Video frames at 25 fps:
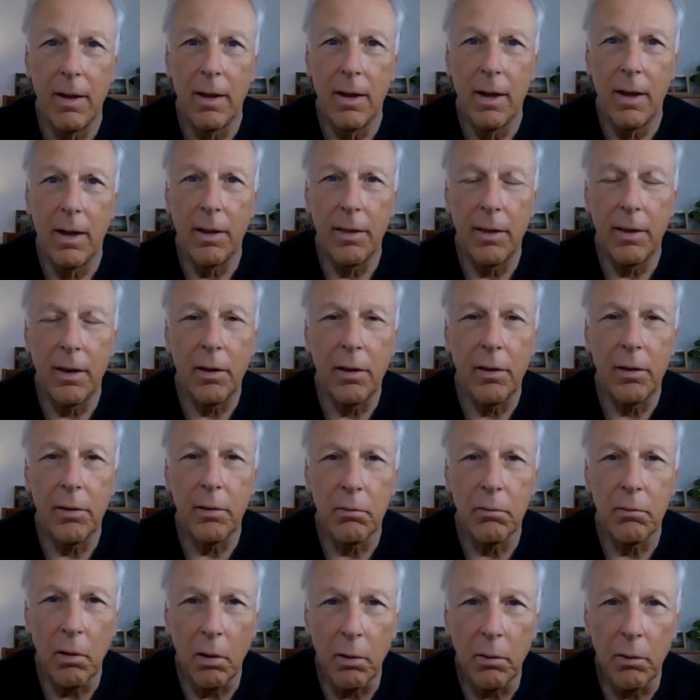I think
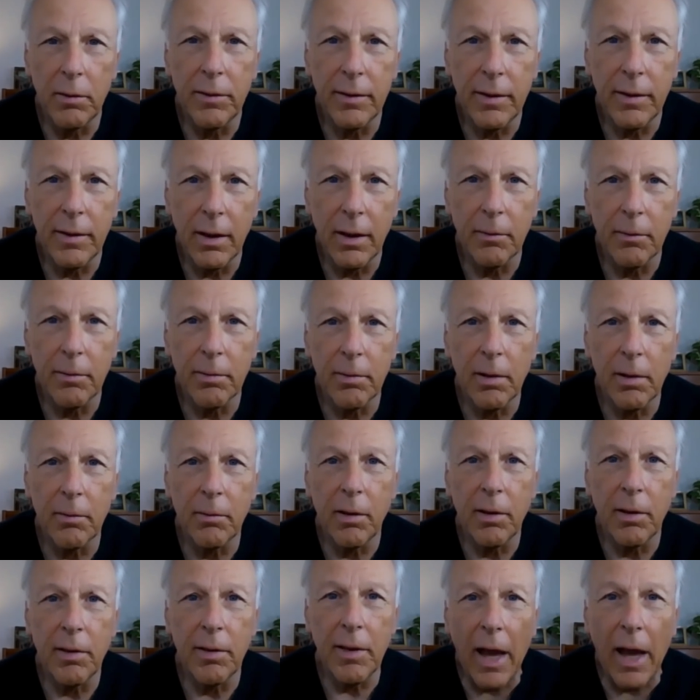Thoreau said, for
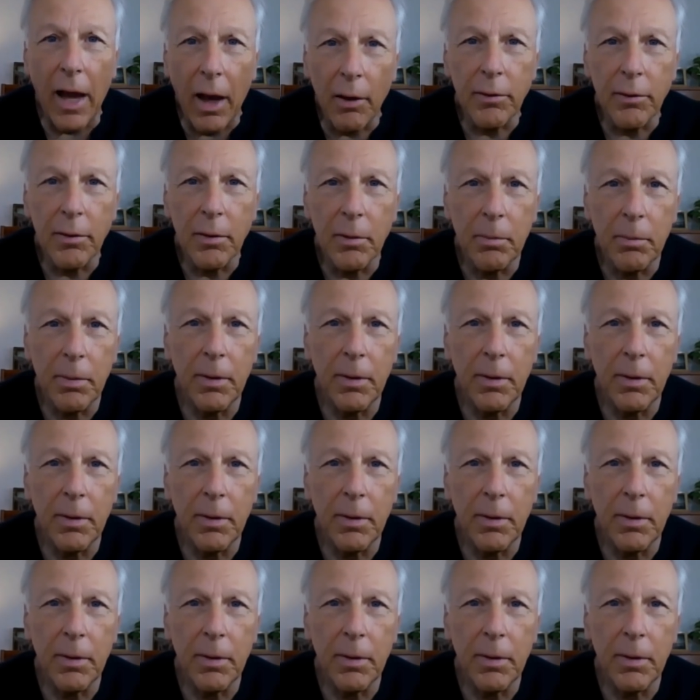every thousand